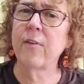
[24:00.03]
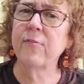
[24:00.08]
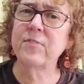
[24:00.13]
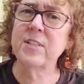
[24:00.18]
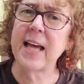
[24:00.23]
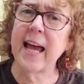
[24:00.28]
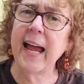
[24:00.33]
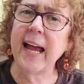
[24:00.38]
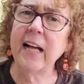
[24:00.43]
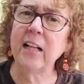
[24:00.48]

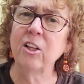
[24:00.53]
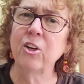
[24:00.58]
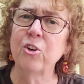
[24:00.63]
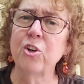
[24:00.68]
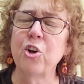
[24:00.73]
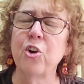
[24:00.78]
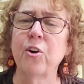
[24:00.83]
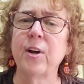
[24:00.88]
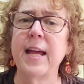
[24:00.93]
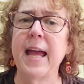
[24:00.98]
tailor
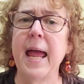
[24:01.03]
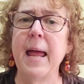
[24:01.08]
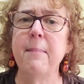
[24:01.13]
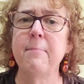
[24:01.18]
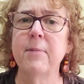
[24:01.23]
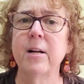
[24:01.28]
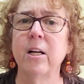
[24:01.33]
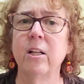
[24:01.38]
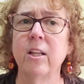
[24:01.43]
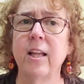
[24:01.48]
your
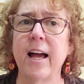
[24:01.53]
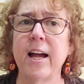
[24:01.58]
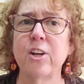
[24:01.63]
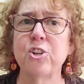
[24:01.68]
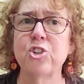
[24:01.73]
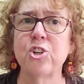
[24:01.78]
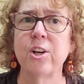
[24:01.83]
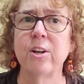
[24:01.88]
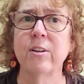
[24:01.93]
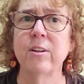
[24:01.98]
game
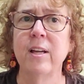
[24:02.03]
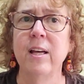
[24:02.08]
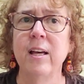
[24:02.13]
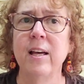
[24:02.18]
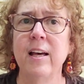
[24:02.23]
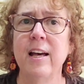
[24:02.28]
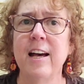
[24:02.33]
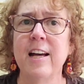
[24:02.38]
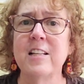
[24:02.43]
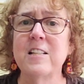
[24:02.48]
collection
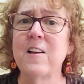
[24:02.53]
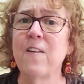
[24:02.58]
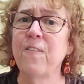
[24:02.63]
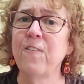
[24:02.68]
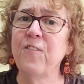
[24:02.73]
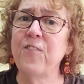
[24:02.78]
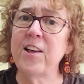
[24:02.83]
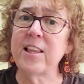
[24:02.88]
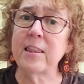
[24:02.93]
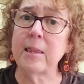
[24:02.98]
to
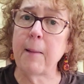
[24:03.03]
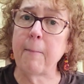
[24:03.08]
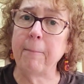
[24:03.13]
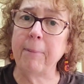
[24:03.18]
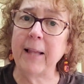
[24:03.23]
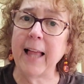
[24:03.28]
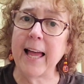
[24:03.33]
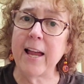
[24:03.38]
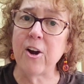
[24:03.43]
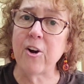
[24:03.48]
fit the
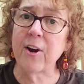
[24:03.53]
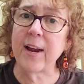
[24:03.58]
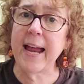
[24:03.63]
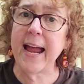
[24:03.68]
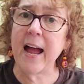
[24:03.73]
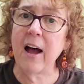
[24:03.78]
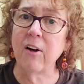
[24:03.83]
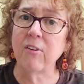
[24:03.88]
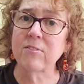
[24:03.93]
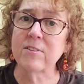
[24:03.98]
player
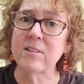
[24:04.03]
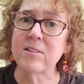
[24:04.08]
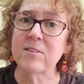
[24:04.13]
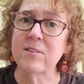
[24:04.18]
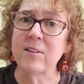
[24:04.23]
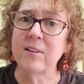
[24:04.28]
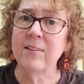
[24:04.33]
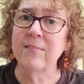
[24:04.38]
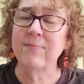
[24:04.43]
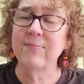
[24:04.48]

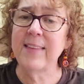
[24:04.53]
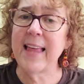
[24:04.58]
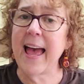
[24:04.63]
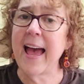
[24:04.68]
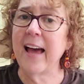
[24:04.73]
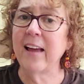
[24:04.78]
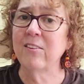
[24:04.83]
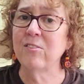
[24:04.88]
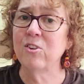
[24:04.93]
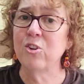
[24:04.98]
counts
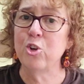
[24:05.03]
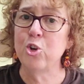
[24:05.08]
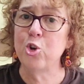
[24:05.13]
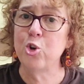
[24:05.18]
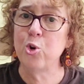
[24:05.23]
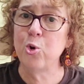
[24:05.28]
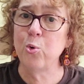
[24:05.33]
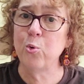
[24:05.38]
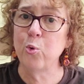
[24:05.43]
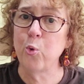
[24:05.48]
that
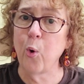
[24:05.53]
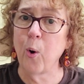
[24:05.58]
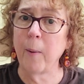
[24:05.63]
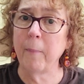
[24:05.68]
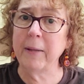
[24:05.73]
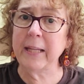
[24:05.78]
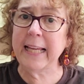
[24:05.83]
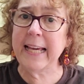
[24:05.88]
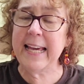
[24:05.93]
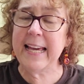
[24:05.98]
you
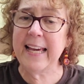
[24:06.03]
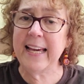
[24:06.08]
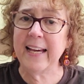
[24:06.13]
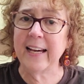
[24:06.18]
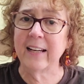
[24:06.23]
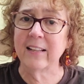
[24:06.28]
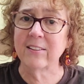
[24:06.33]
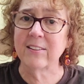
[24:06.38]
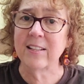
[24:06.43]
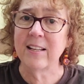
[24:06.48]
normally
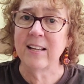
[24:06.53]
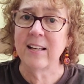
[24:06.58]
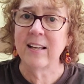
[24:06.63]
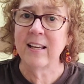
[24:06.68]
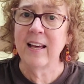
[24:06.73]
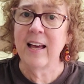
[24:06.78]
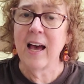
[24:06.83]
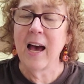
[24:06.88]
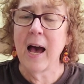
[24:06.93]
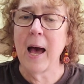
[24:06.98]
hit.
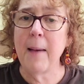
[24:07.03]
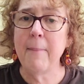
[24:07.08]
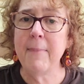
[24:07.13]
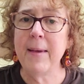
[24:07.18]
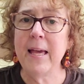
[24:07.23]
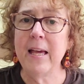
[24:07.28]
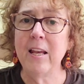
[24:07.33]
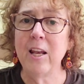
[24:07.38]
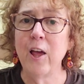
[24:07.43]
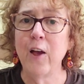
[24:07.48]
I
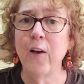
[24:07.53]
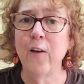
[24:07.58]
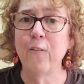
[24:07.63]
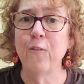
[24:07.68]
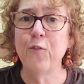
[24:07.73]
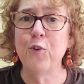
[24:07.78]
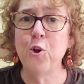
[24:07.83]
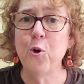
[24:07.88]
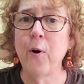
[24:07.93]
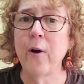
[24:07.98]
mean,
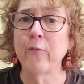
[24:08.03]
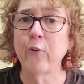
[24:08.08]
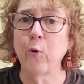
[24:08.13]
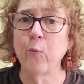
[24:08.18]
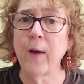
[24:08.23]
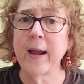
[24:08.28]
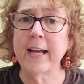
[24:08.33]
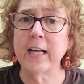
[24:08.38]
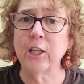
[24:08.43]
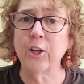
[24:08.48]
if you have a
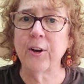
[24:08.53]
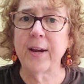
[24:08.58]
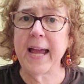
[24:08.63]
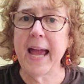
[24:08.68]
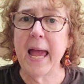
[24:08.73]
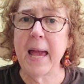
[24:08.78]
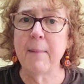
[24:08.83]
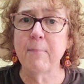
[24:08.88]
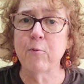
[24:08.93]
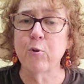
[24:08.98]
regular
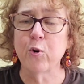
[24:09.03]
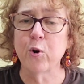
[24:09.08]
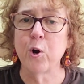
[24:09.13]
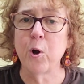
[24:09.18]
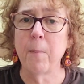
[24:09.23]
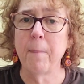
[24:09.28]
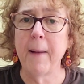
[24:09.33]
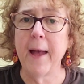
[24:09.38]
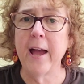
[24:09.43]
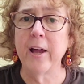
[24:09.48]
game
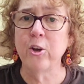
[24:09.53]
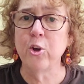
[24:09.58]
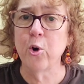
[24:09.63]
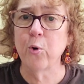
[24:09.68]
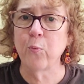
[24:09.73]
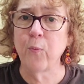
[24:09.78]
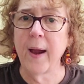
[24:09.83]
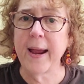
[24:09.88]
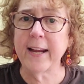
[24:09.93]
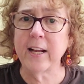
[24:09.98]
group and you're
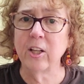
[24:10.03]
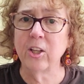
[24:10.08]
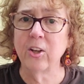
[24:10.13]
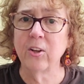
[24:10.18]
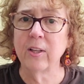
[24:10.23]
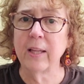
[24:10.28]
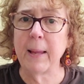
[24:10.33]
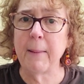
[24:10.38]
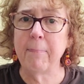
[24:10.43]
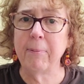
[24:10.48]

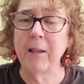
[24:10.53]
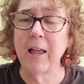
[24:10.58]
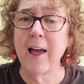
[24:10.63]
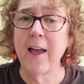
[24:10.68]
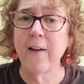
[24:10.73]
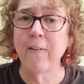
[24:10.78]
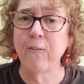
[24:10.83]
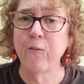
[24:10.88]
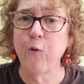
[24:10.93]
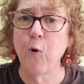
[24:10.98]
regularly
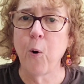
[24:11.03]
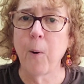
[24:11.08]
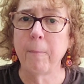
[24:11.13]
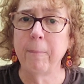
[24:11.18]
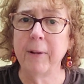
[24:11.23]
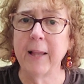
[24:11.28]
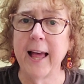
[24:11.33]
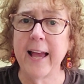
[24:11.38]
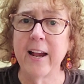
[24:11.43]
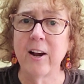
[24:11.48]
playing 4
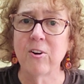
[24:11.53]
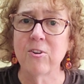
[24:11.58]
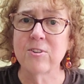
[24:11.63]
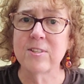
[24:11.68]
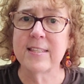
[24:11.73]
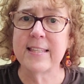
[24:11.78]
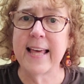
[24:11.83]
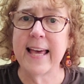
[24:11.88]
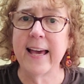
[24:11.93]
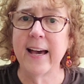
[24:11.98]

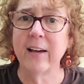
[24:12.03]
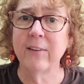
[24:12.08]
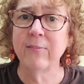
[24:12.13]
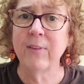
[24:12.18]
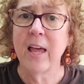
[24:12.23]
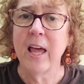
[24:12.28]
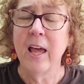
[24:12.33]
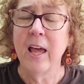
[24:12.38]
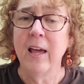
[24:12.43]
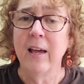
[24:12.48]
players,
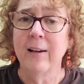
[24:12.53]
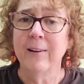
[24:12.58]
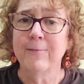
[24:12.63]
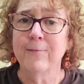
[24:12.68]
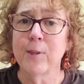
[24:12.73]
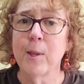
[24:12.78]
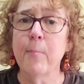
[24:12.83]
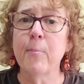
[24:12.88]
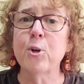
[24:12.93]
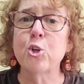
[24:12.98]
then
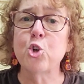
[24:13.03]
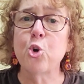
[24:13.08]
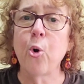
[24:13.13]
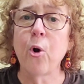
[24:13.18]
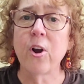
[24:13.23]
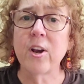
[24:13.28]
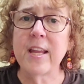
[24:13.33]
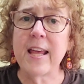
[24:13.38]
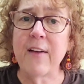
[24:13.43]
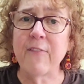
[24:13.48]
the
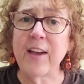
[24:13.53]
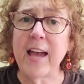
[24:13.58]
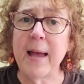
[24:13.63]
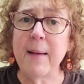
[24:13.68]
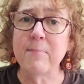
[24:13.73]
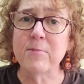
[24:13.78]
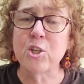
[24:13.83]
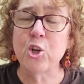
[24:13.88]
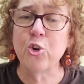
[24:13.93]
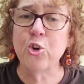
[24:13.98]
majority of
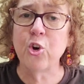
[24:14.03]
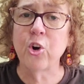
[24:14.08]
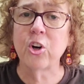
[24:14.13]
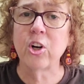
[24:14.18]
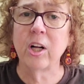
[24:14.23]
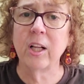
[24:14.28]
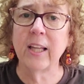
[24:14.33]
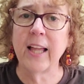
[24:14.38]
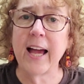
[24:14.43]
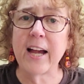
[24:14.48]
games in your
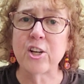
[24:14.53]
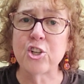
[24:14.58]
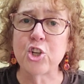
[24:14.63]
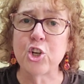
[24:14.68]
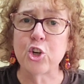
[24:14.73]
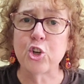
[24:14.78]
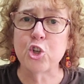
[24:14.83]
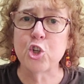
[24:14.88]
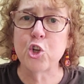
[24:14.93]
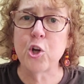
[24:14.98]

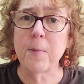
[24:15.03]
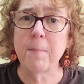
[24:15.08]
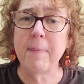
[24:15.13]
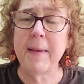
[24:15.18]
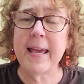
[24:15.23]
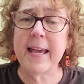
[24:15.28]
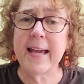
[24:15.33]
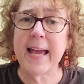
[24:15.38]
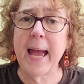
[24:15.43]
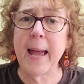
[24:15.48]
collection should
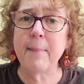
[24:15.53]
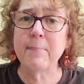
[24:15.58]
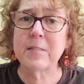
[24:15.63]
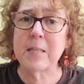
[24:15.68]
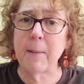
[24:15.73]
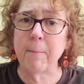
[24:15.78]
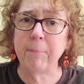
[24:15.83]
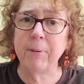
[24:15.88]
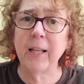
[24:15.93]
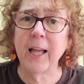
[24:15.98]
be games
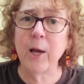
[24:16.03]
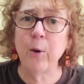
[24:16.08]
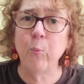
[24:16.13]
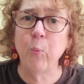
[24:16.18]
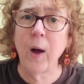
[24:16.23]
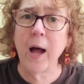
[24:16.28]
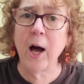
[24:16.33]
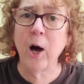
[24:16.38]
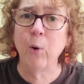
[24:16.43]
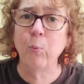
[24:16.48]
that play
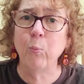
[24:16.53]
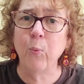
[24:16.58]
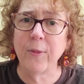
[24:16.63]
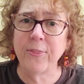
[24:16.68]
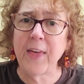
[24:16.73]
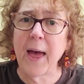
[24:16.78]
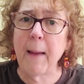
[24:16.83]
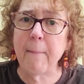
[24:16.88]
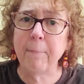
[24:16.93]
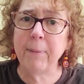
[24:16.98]
well with
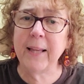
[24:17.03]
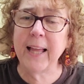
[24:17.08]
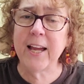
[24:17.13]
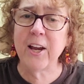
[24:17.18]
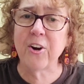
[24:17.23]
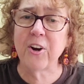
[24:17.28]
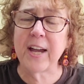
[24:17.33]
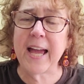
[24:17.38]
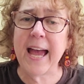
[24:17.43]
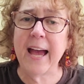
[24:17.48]
that
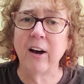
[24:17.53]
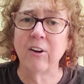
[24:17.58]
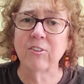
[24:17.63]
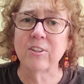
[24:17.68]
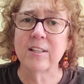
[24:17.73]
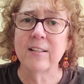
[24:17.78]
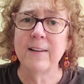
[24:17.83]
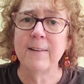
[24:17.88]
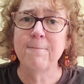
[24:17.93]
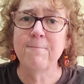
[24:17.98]
player count.